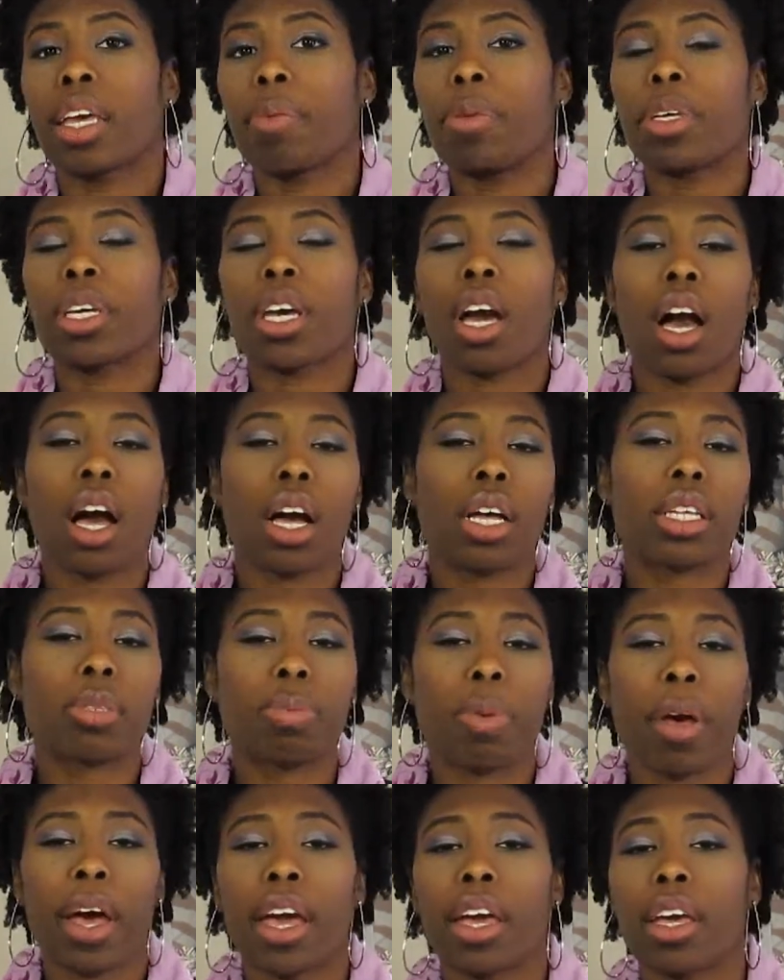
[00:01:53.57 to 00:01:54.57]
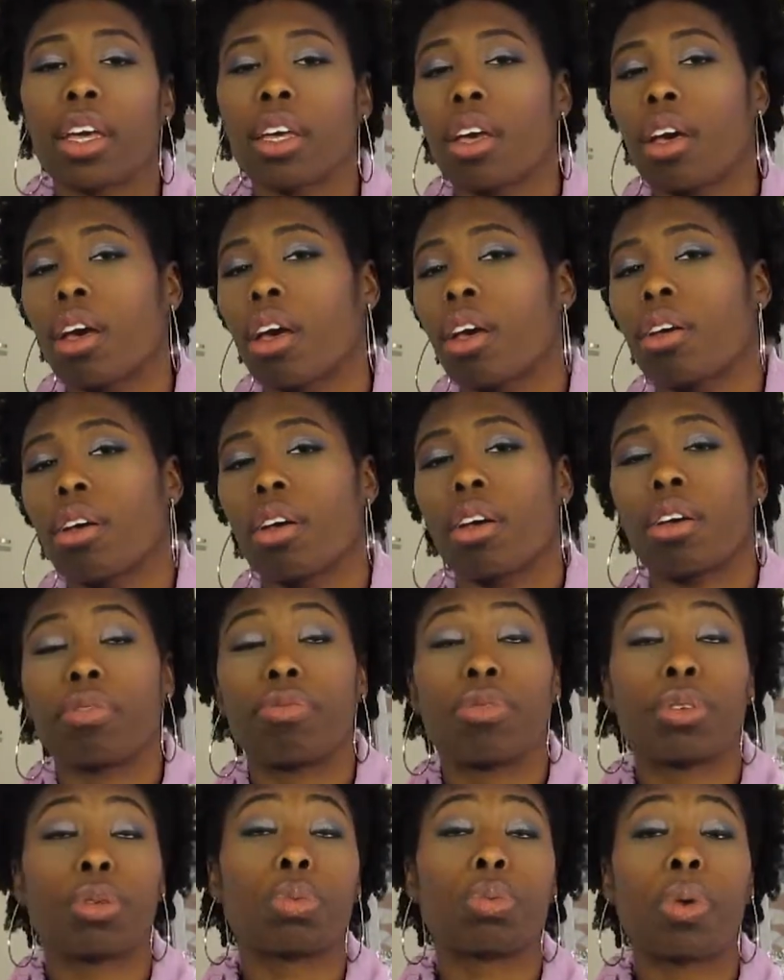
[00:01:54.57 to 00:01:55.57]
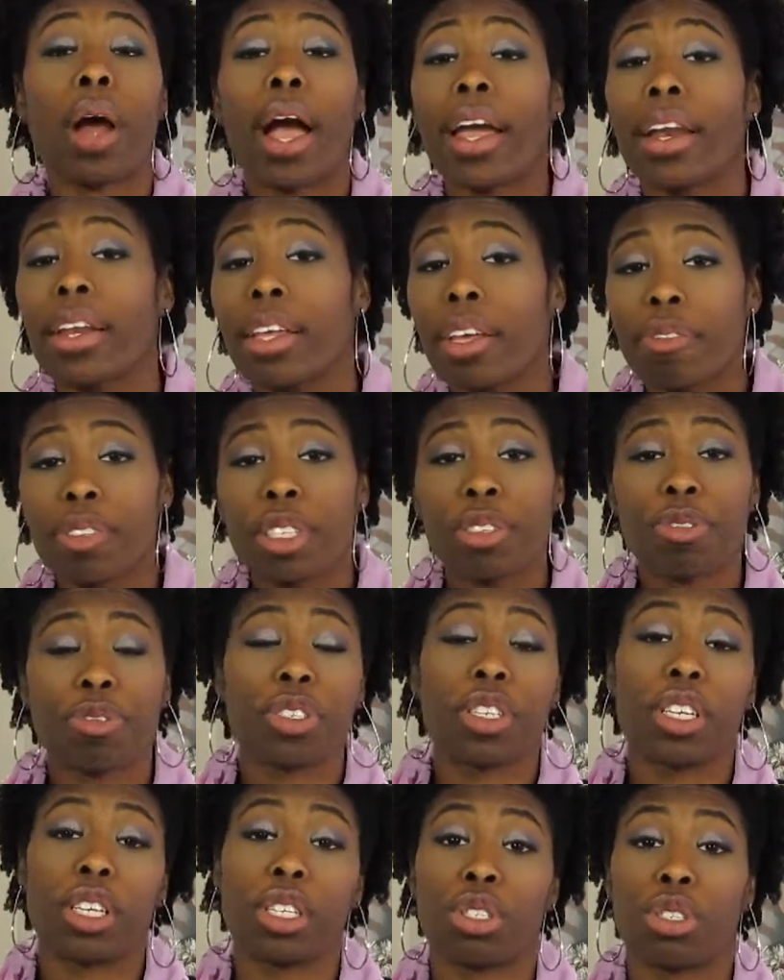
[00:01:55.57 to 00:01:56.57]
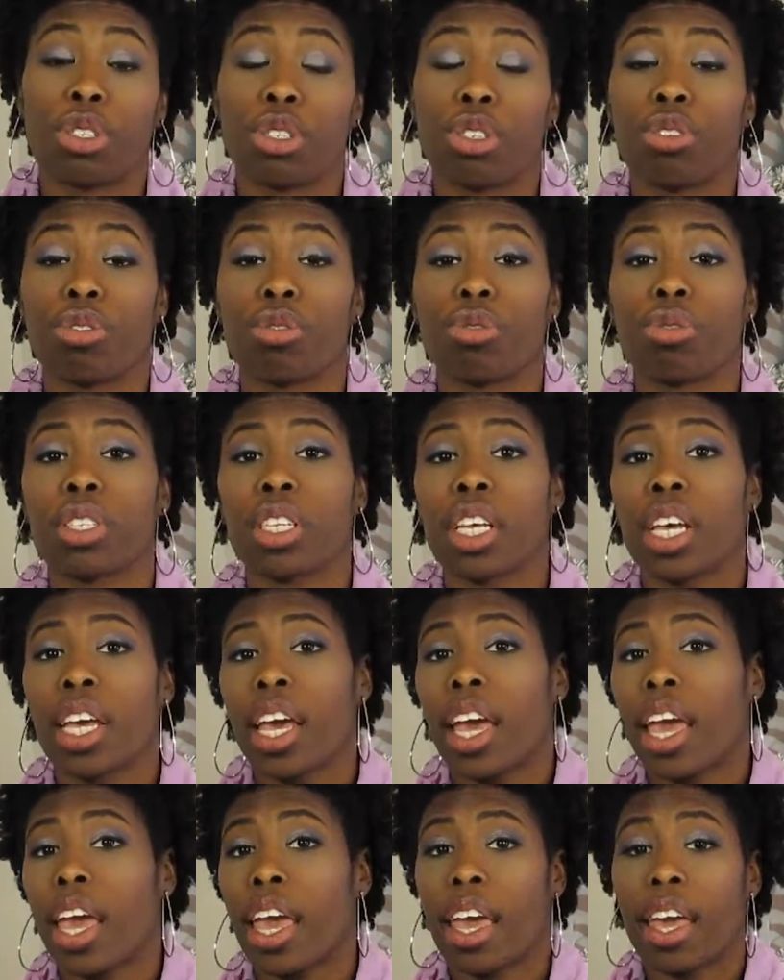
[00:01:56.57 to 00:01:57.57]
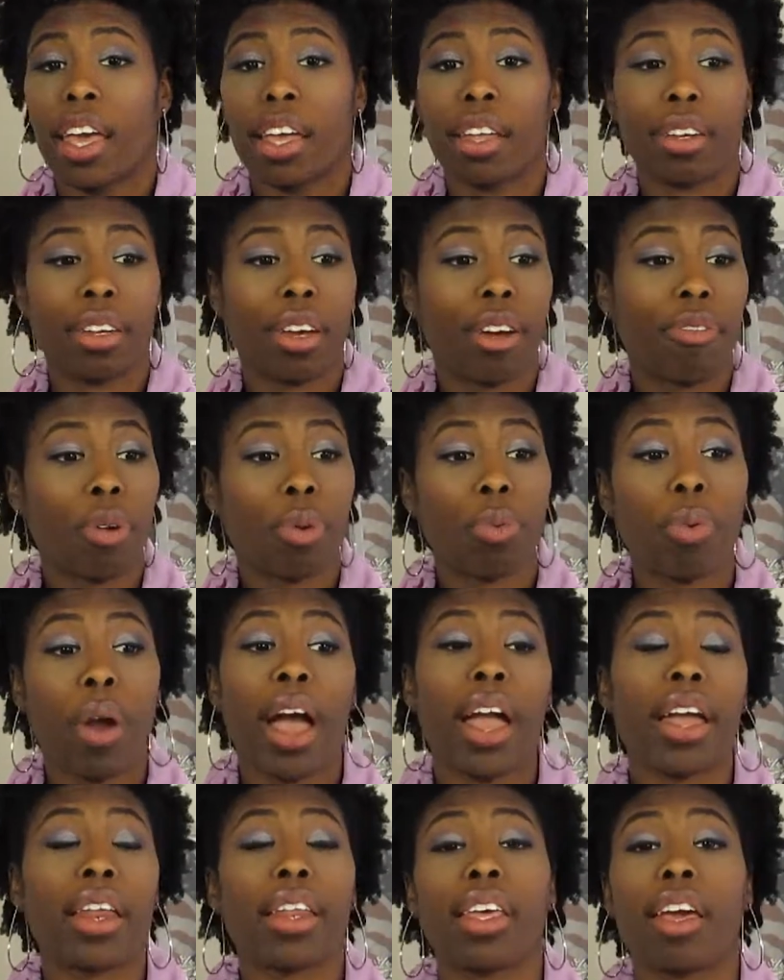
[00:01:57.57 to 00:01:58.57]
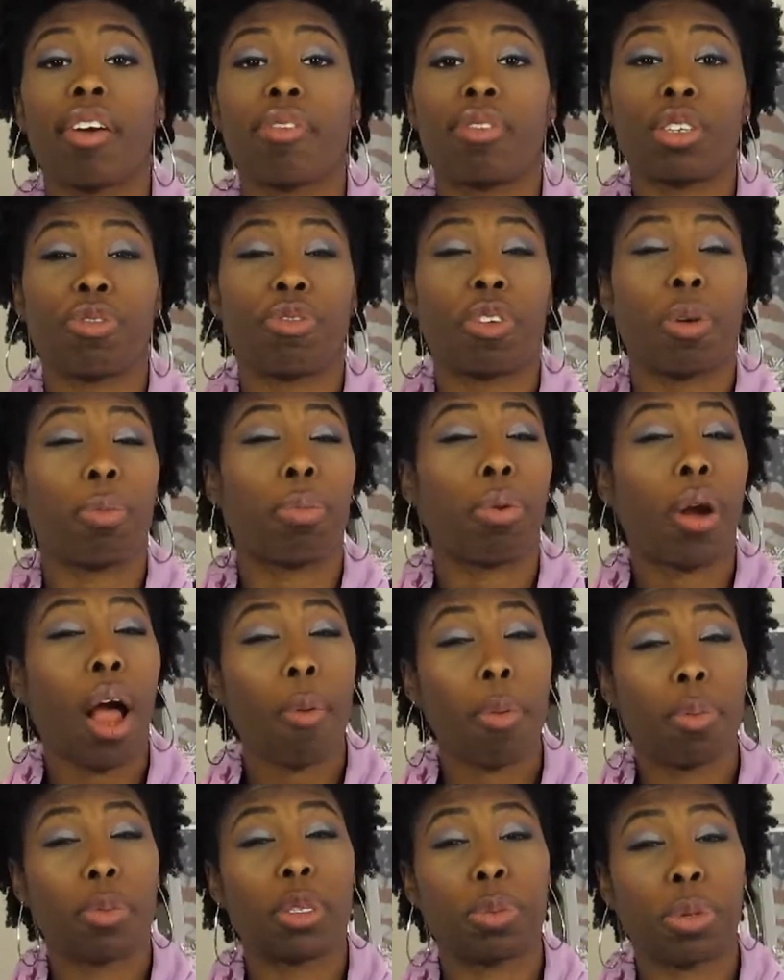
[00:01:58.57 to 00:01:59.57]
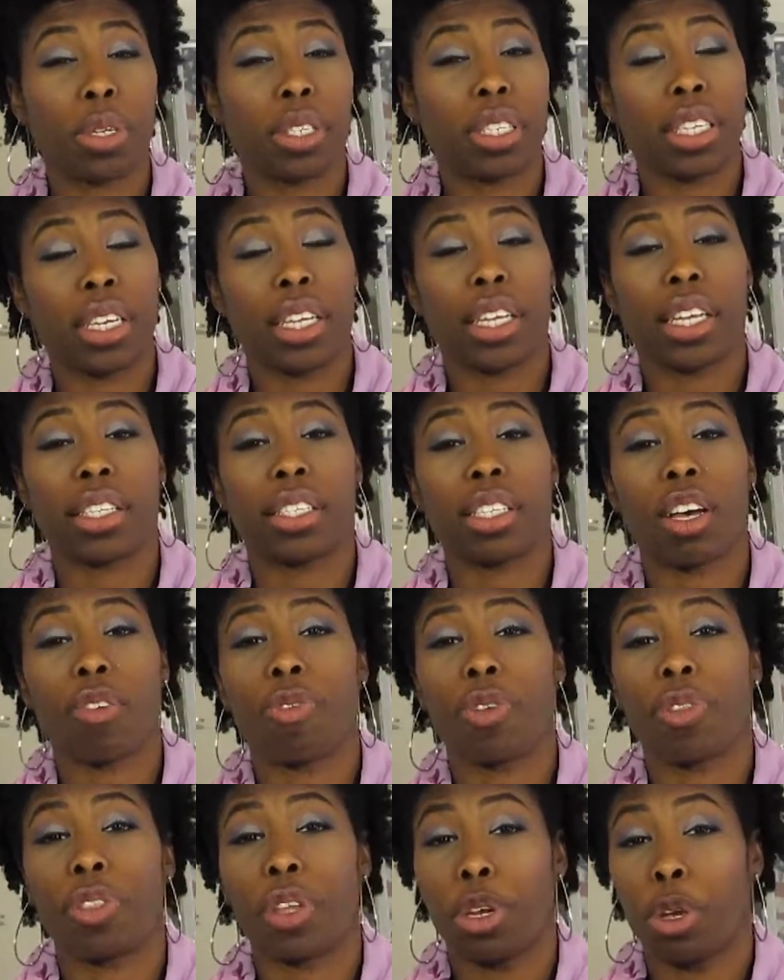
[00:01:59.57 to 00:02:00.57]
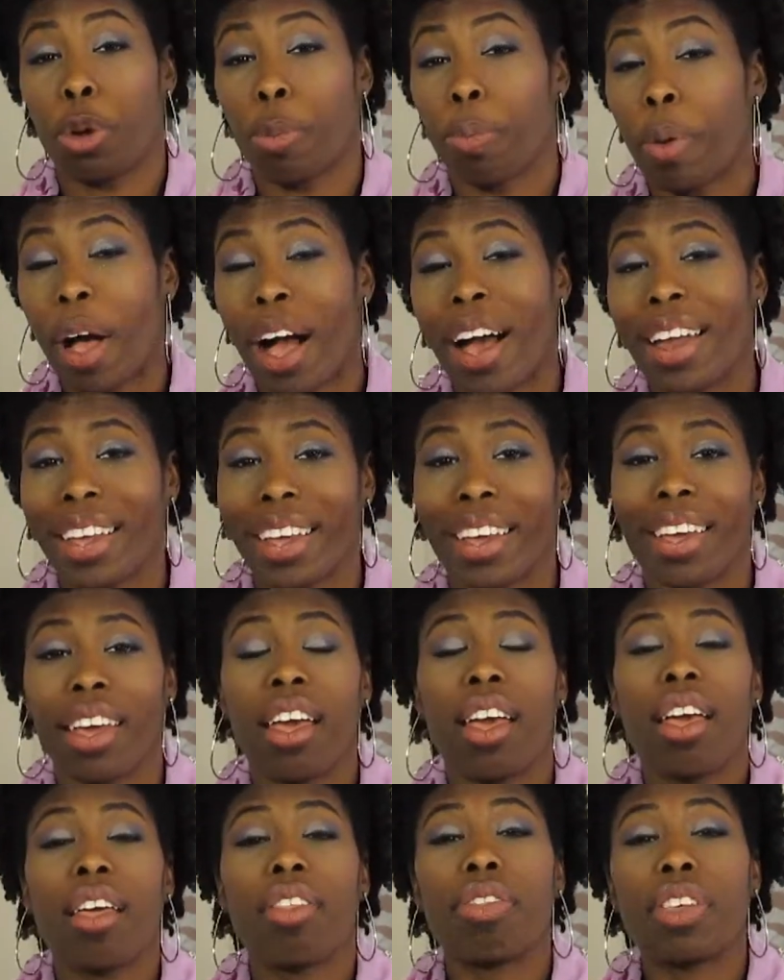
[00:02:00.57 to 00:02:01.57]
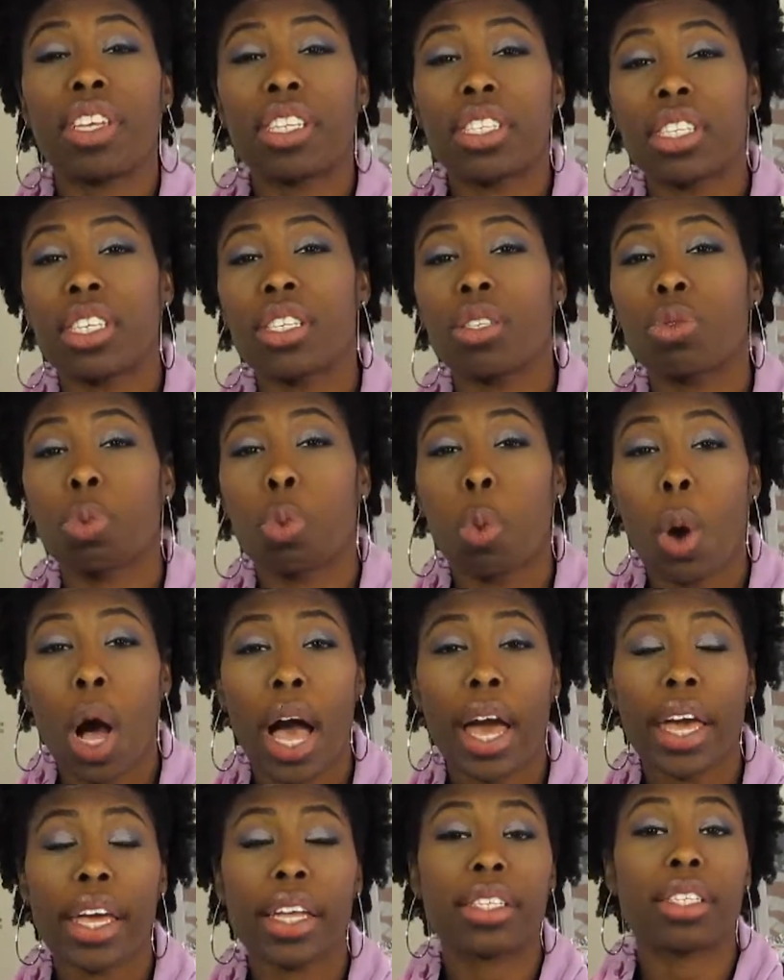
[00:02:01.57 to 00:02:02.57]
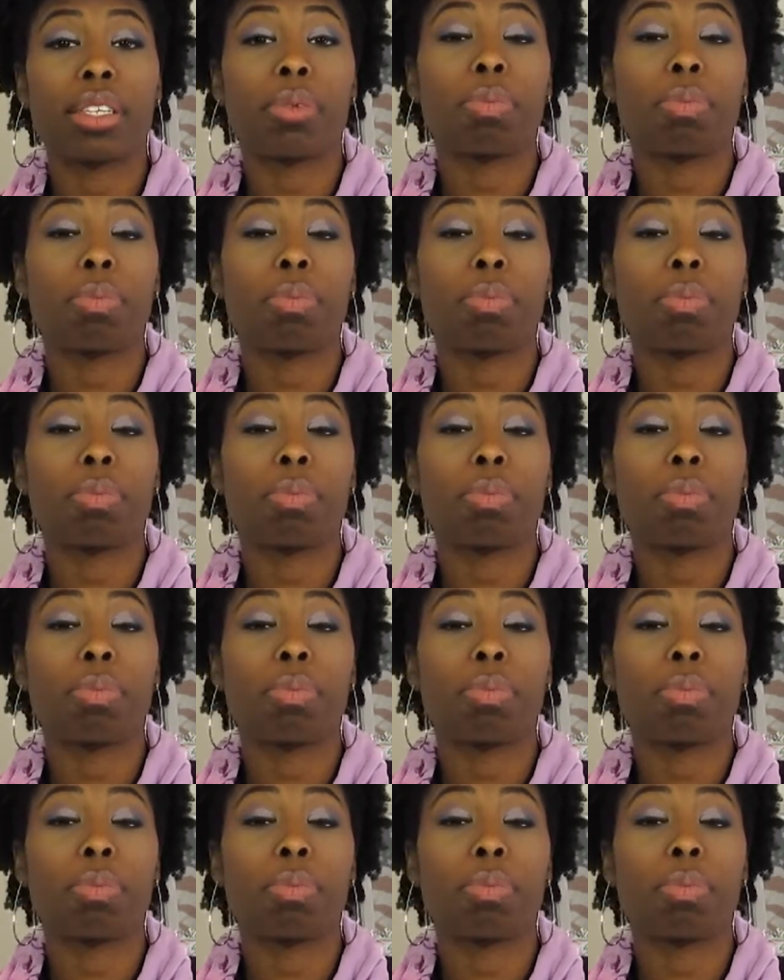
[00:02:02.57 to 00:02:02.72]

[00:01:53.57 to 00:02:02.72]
can be caused by a variety of different issues and a variety of different problems presenting itself within your body. This is why it's